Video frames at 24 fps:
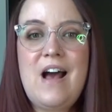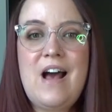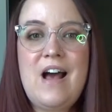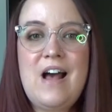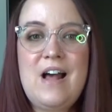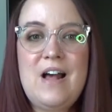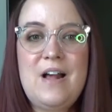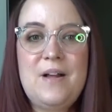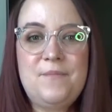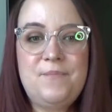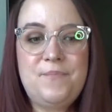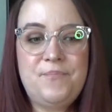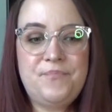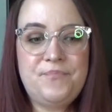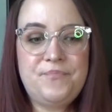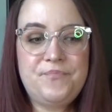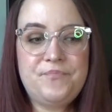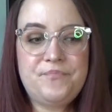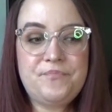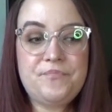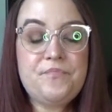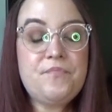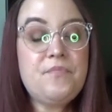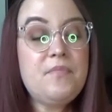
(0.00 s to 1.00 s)
Um,
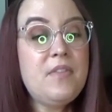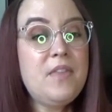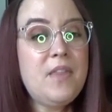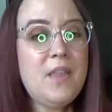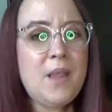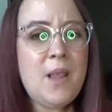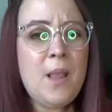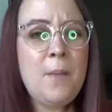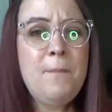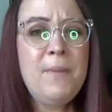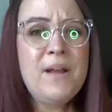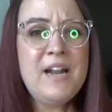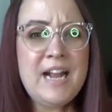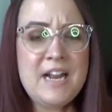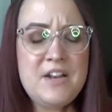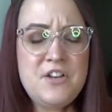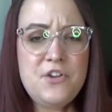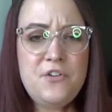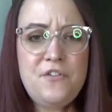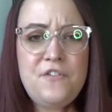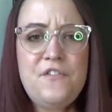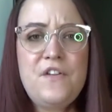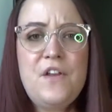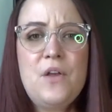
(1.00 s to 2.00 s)
but I
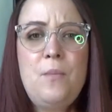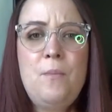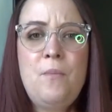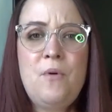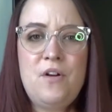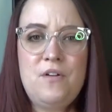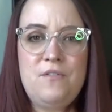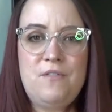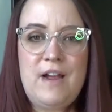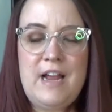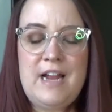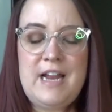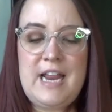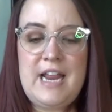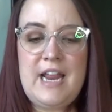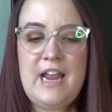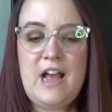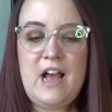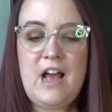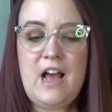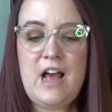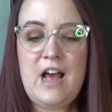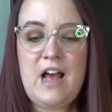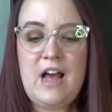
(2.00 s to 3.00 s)
do feel more
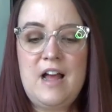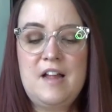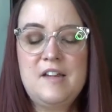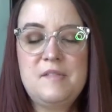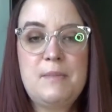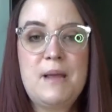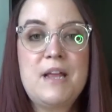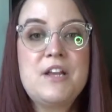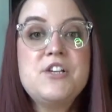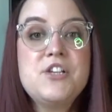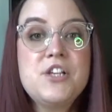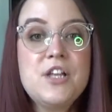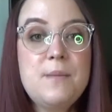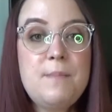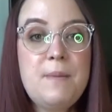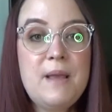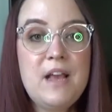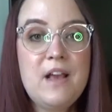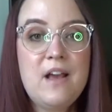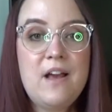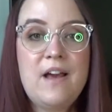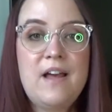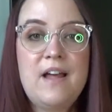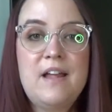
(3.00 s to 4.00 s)
ready, uh, especially
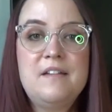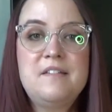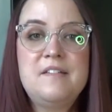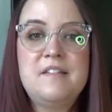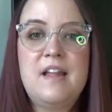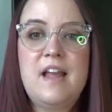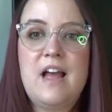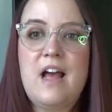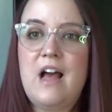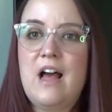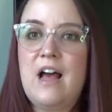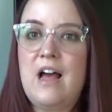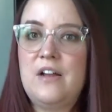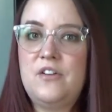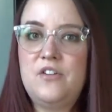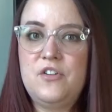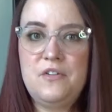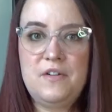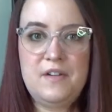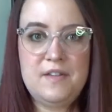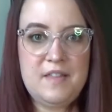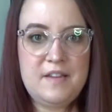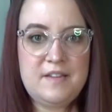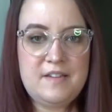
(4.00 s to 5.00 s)
because uh,
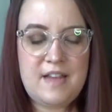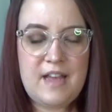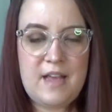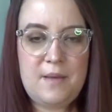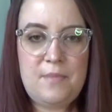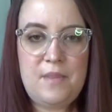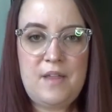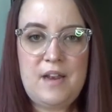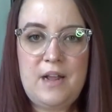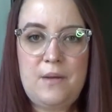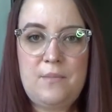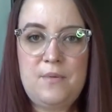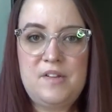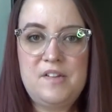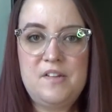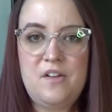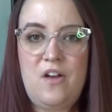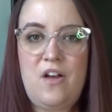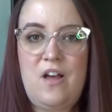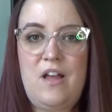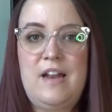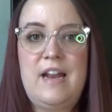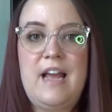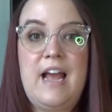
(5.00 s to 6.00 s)
during the time that I was
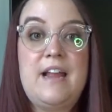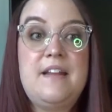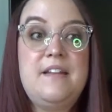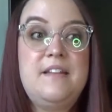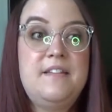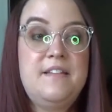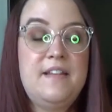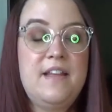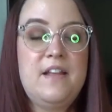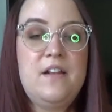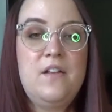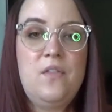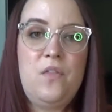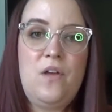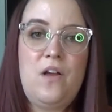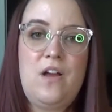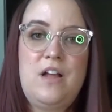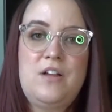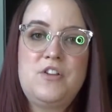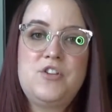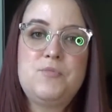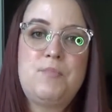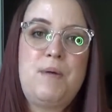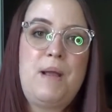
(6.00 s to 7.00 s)
gone, I did
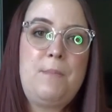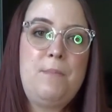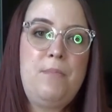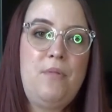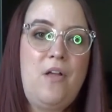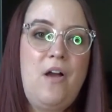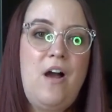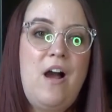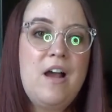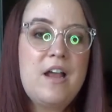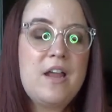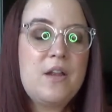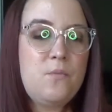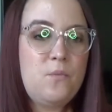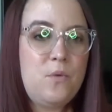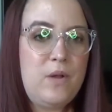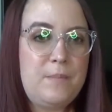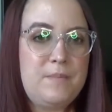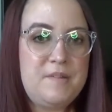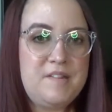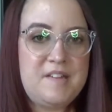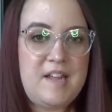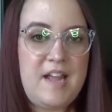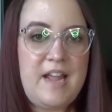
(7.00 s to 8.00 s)
launch my blog and
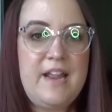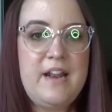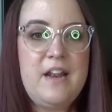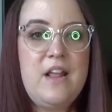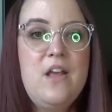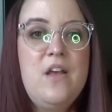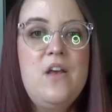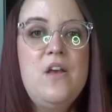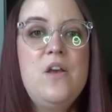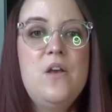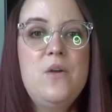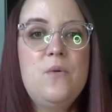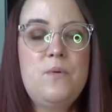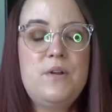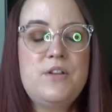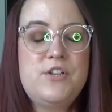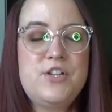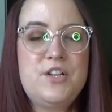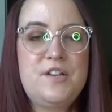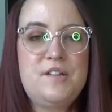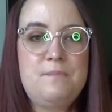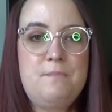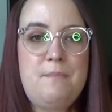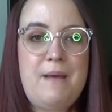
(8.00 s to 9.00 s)
website,
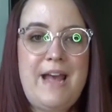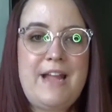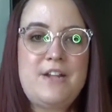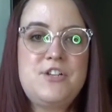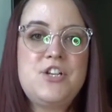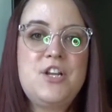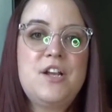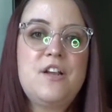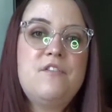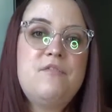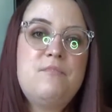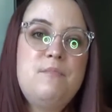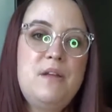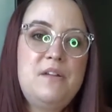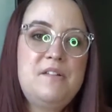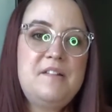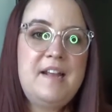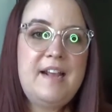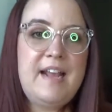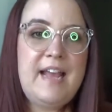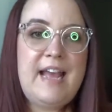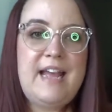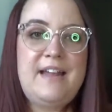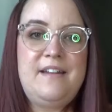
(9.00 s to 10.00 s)
which is
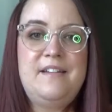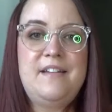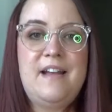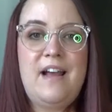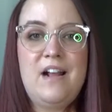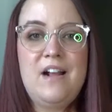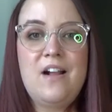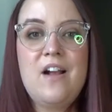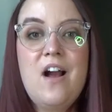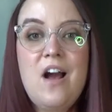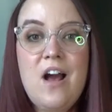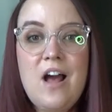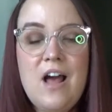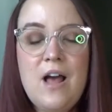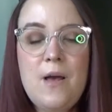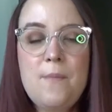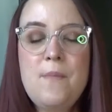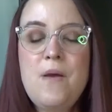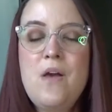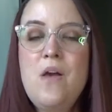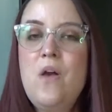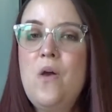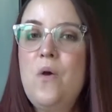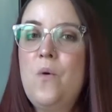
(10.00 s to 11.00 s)

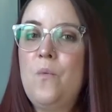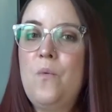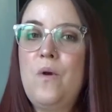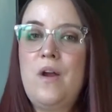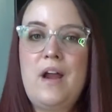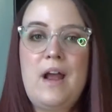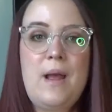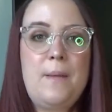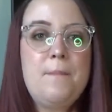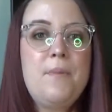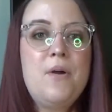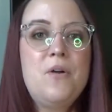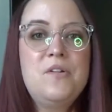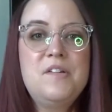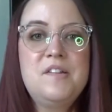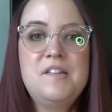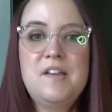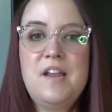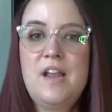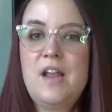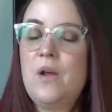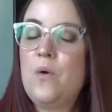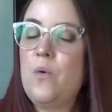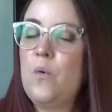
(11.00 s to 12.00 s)
magicofmusiced.com, where I'm
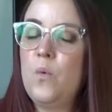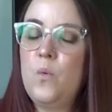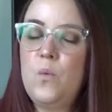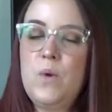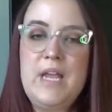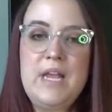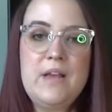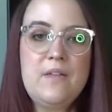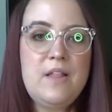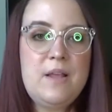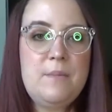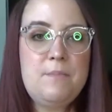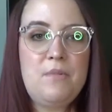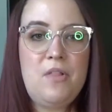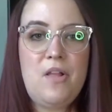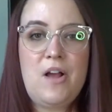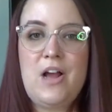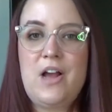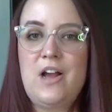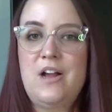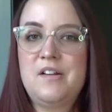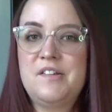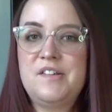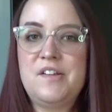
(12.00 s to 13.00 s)
posting weekly
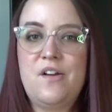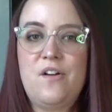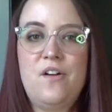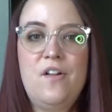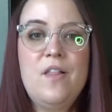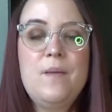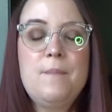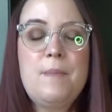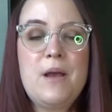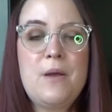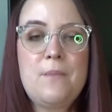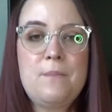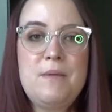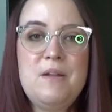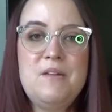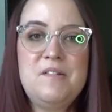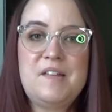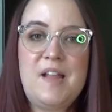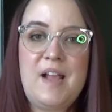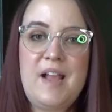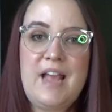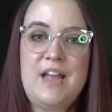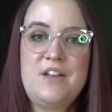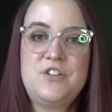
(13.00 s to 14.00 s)
blogs all about
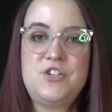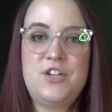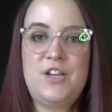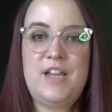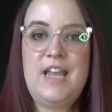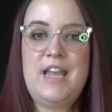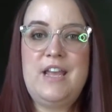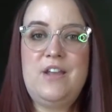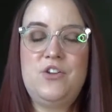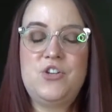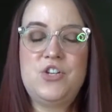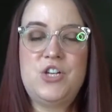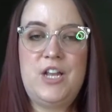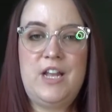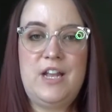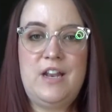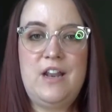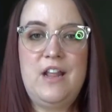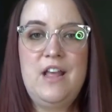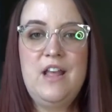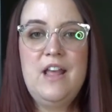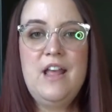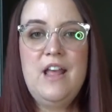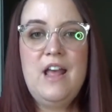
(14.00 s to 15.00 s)
music
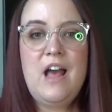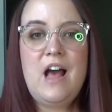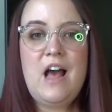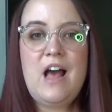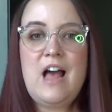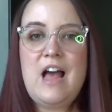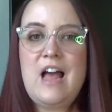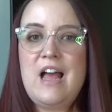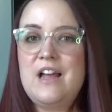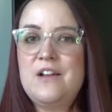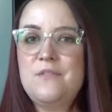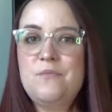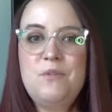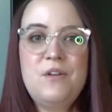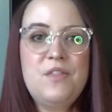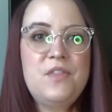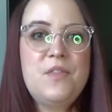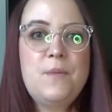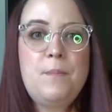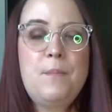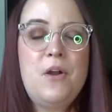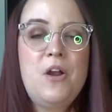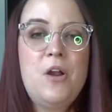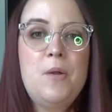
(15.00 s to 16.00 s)
education uh,
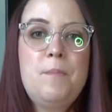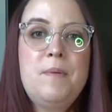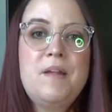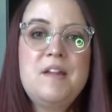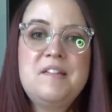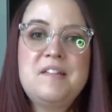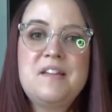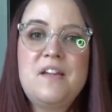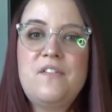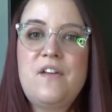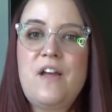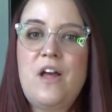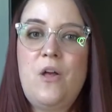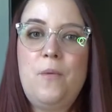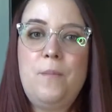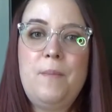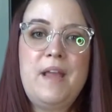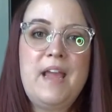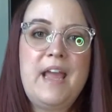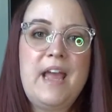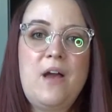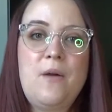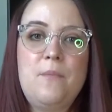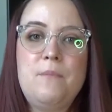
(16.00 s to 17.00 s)
with the purpose of
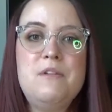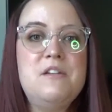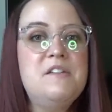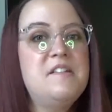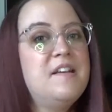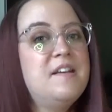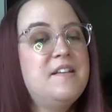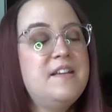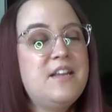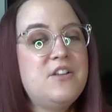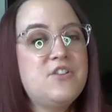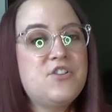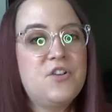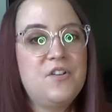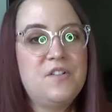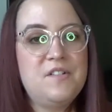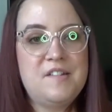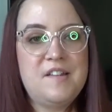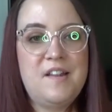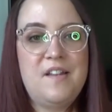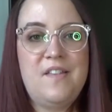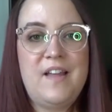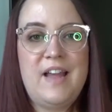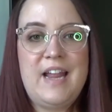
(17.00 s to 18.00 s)
helping out music
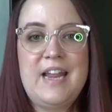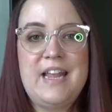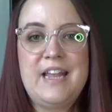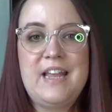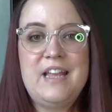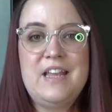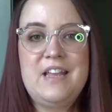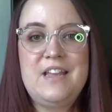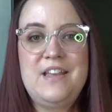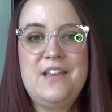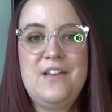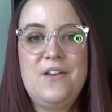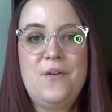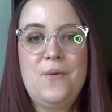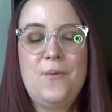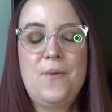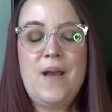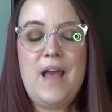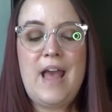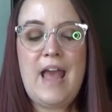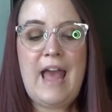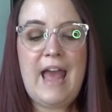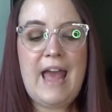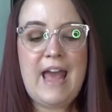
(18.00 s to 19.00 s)
teachers like
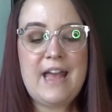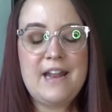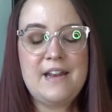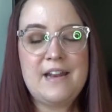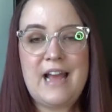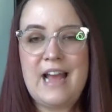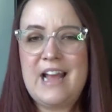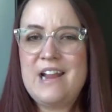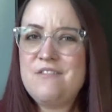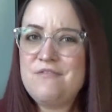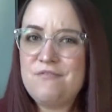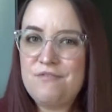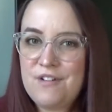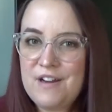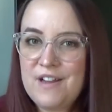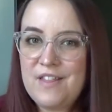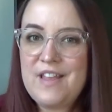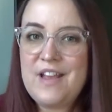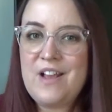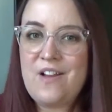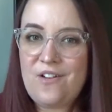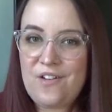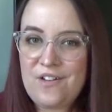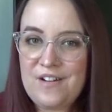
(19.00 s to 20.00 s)
you. And I
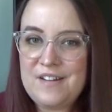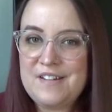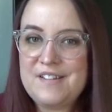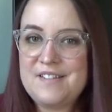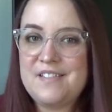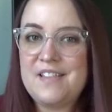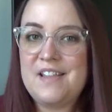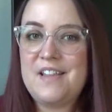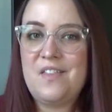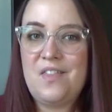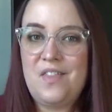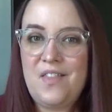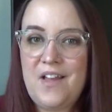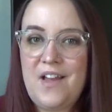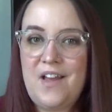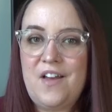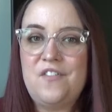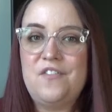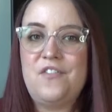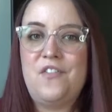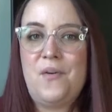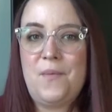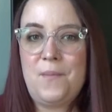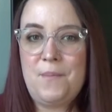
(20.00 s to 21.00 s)
really honestly
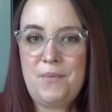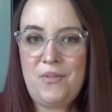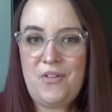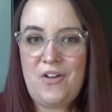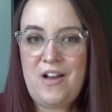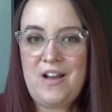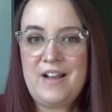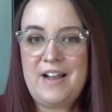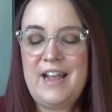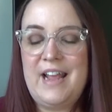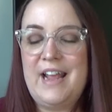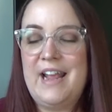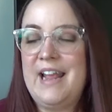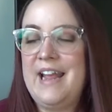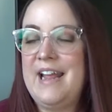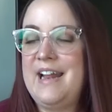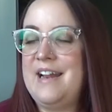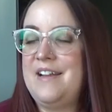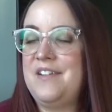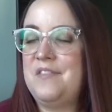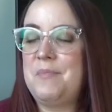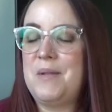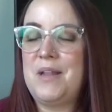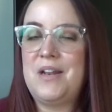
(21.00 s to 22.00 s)
love blogging.
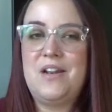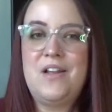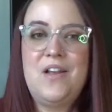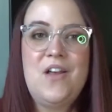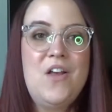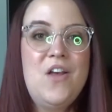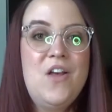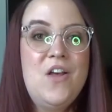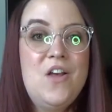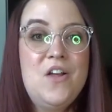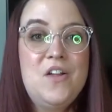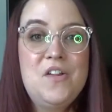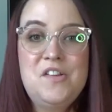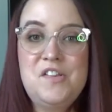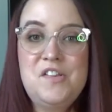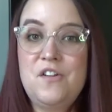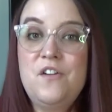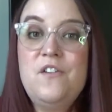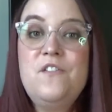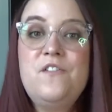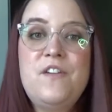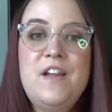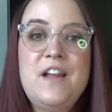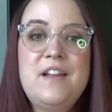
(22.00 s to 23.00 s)
It has been
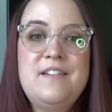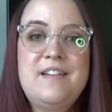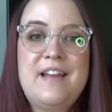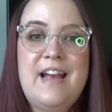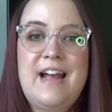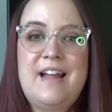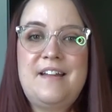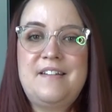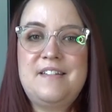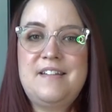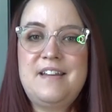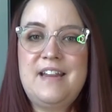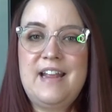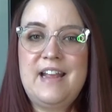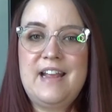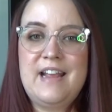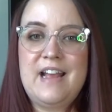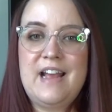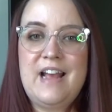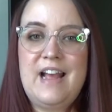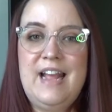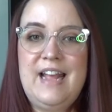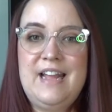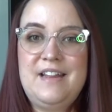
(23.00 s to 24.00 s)
so
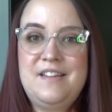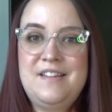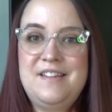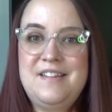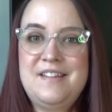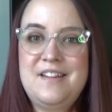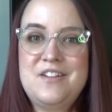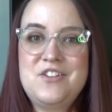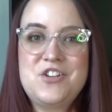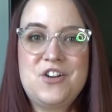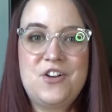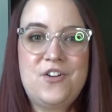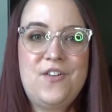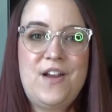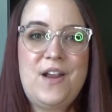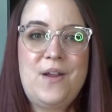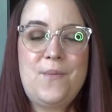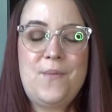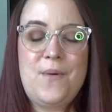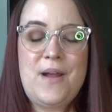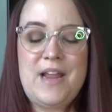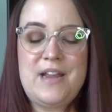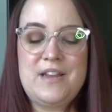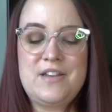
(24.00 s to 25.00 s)
fantastic. It's such a
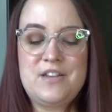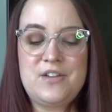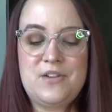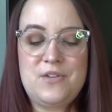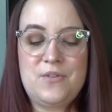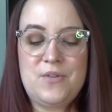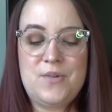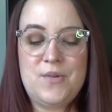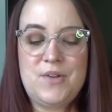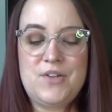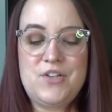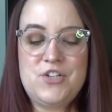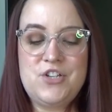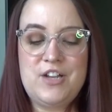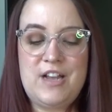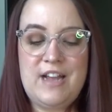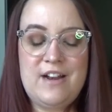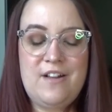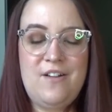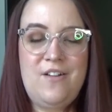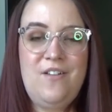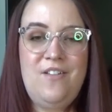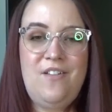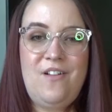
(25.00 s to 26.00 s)
great way to
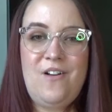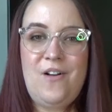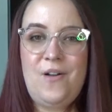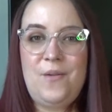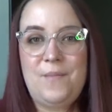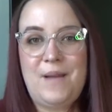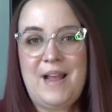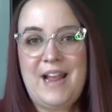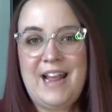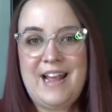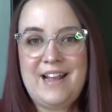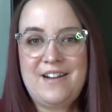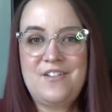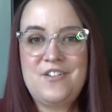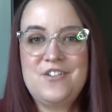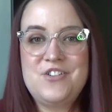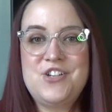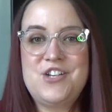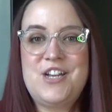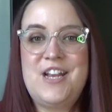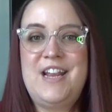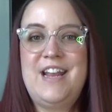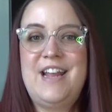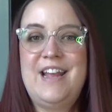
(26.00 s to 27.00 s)
channel all my
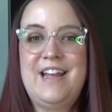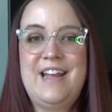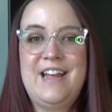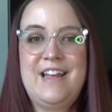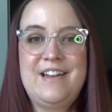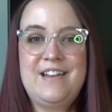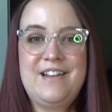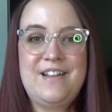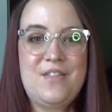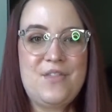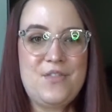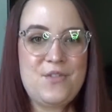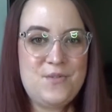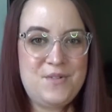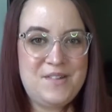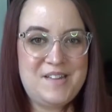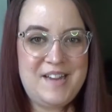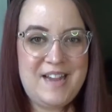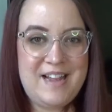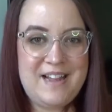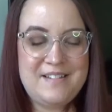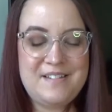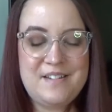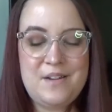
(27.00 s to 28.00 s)
energy and
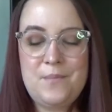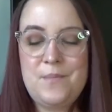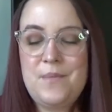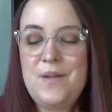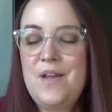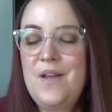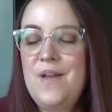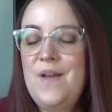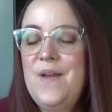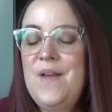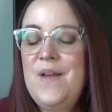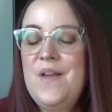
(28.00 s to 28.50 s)
enthusiasm.